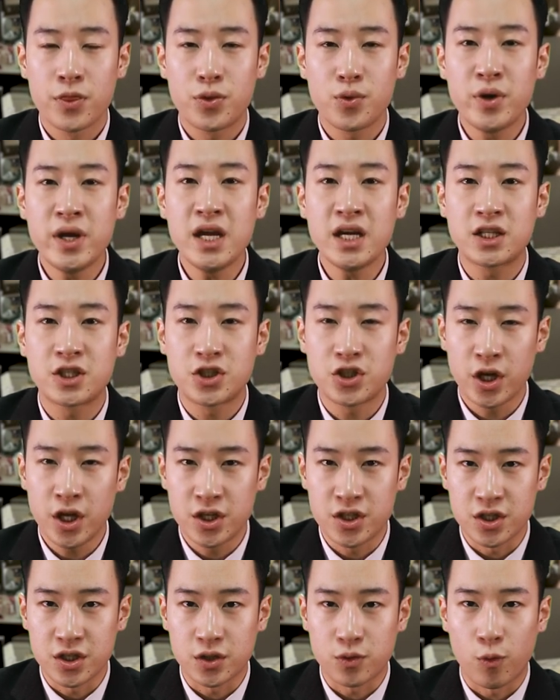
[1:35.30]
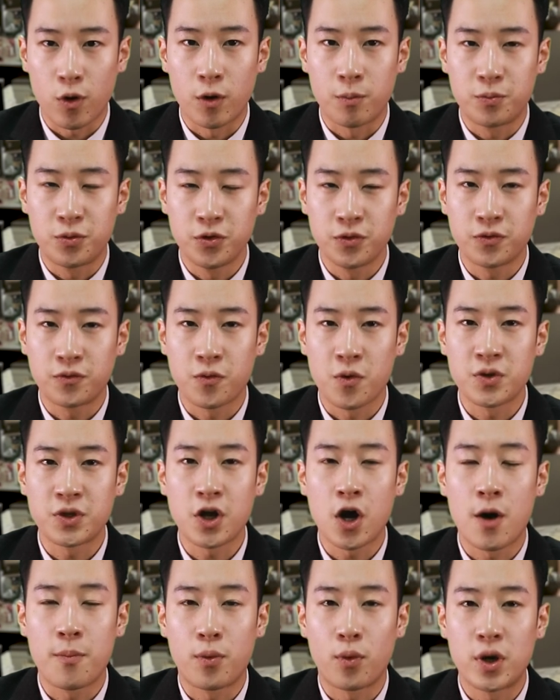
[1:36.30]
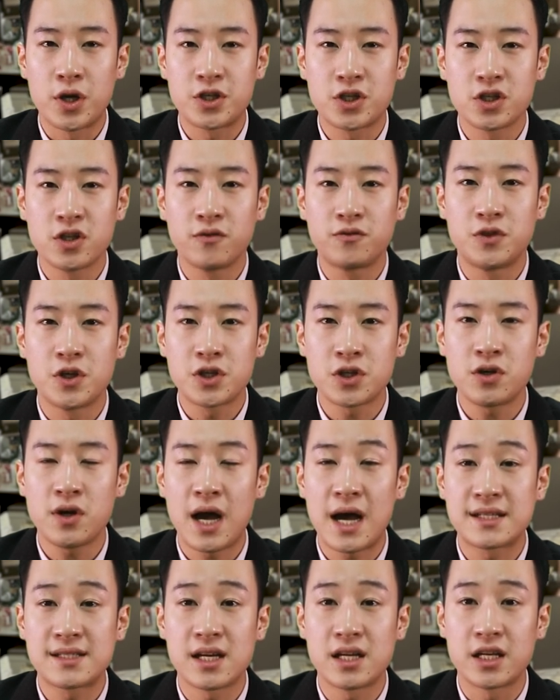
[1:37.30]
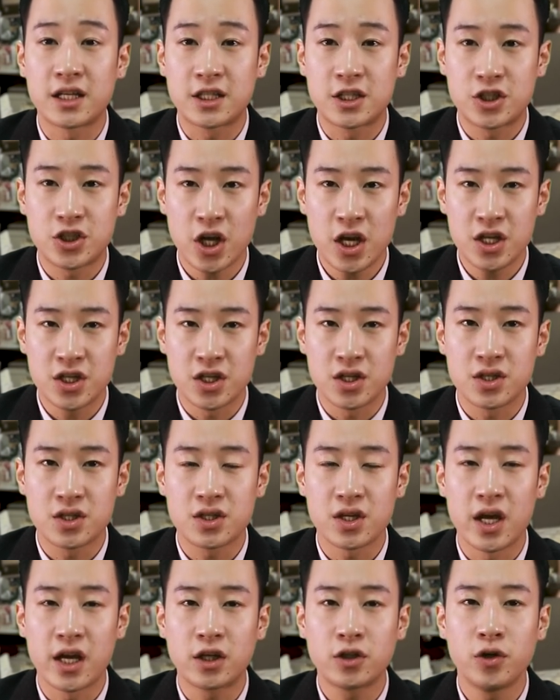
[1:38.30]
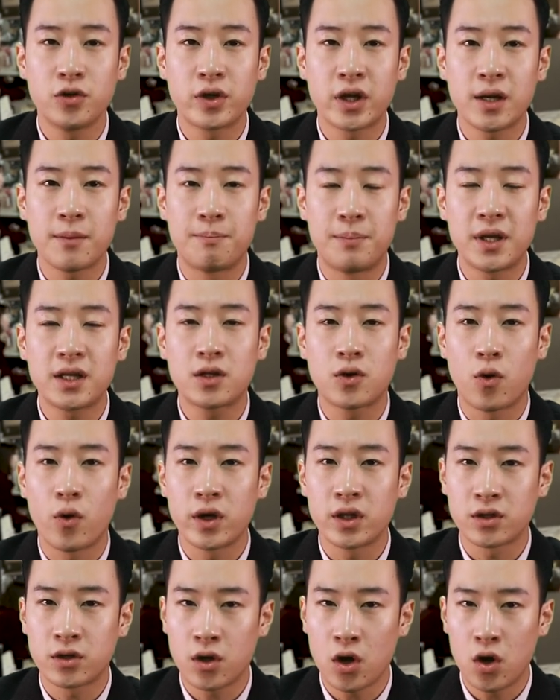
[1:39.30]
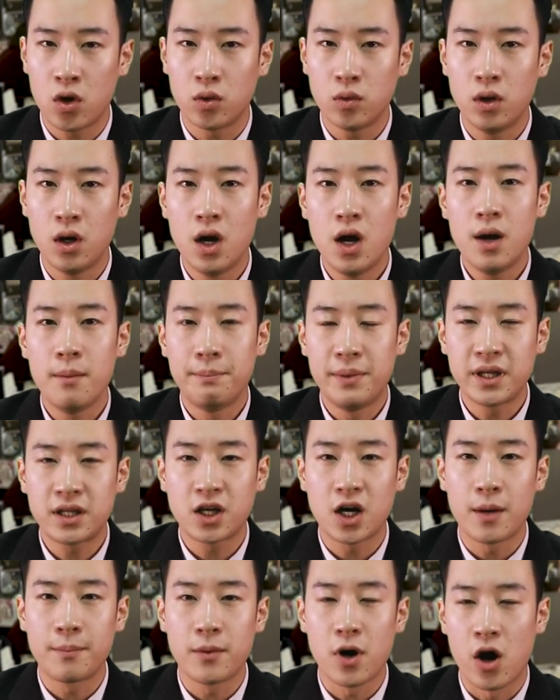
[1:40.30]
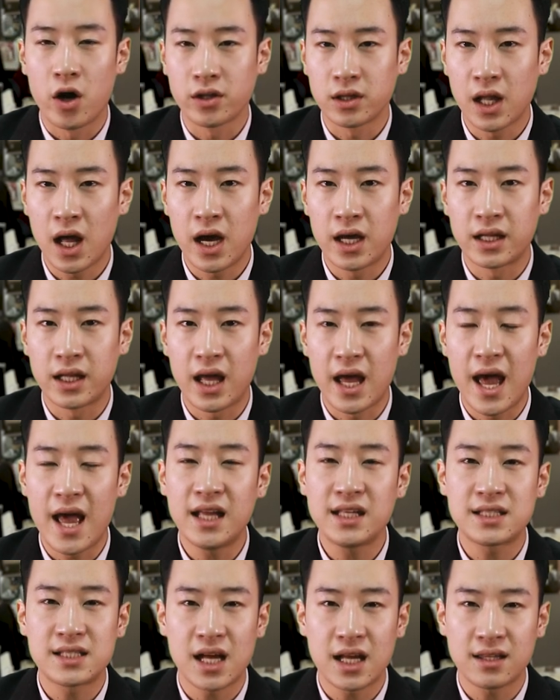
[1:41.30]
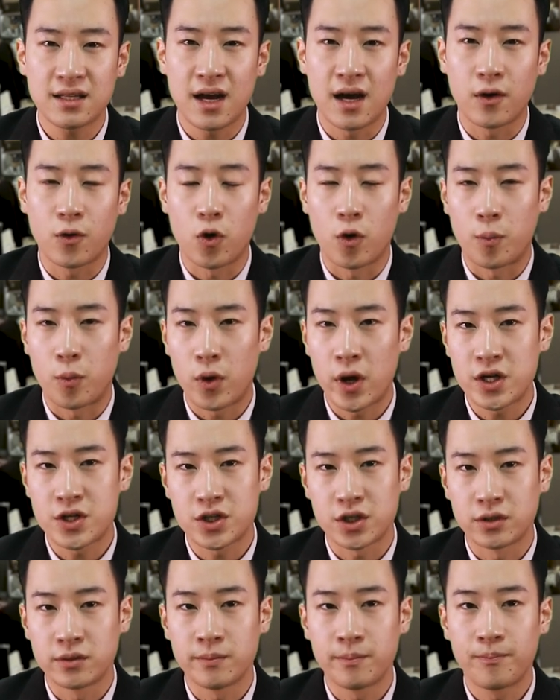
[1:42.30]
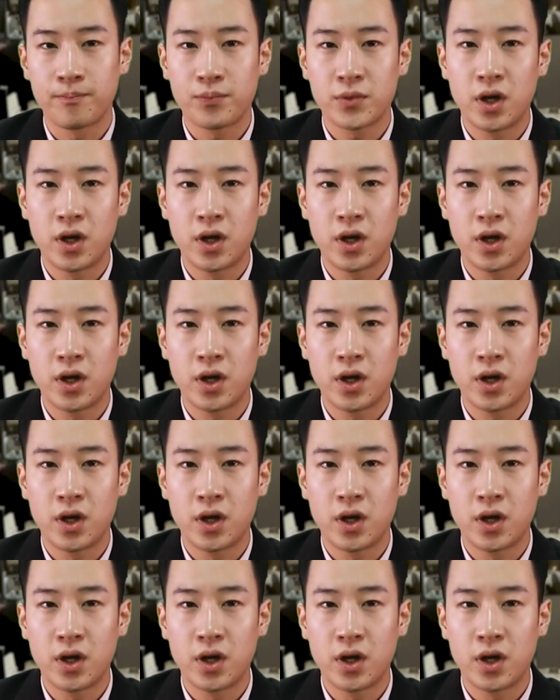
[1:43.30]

3 exchanges were approved for the operation of digital asset exchanges, including Bitcoin Co., BitKub Online, and Satang Corporation.